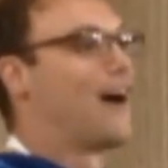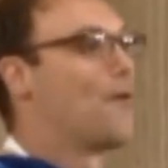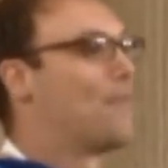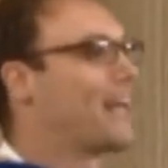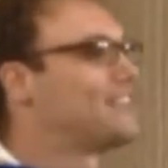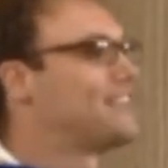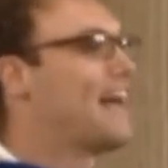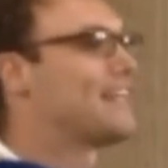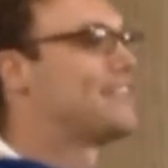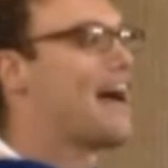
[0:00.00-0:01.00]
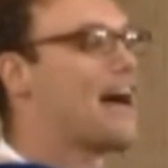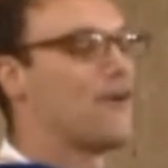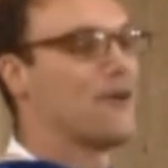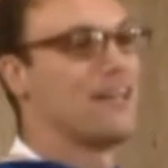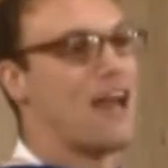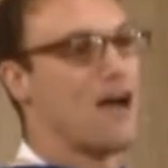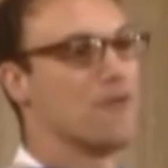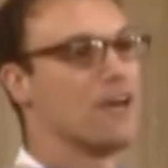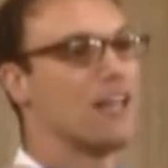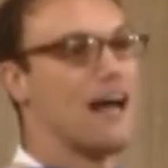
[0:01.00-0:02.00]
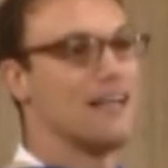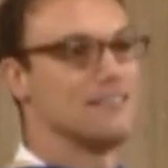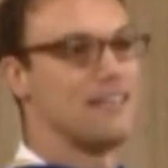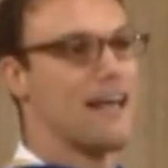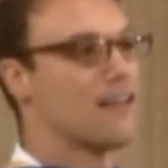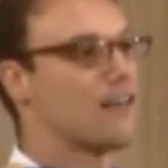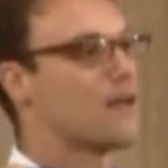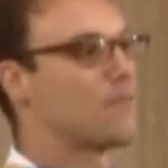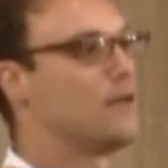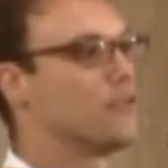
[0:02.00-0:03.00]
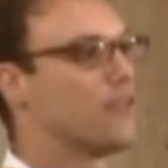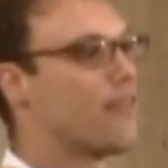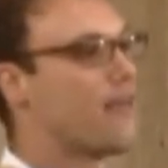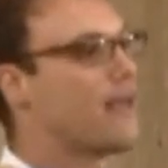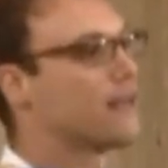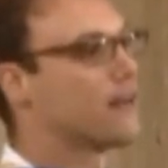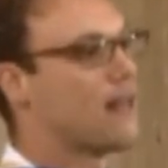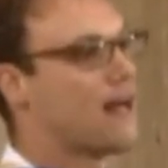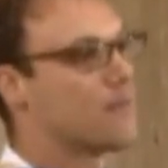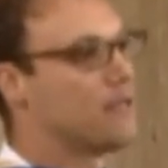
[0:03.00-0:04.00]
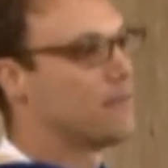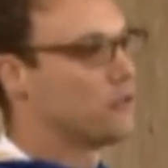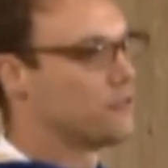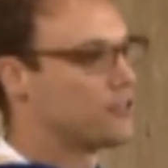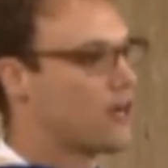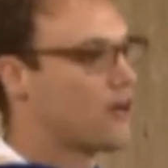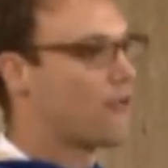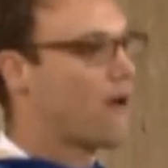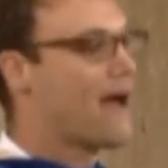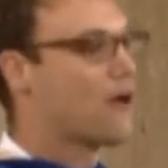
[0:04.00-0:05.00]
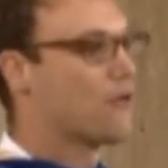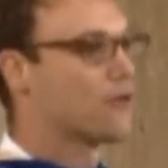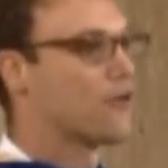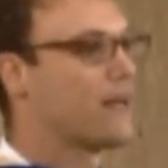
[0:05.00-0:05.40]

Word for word: Uh, but I sat down and I realized I had a lot of people to thank and a lot of people who stuck around.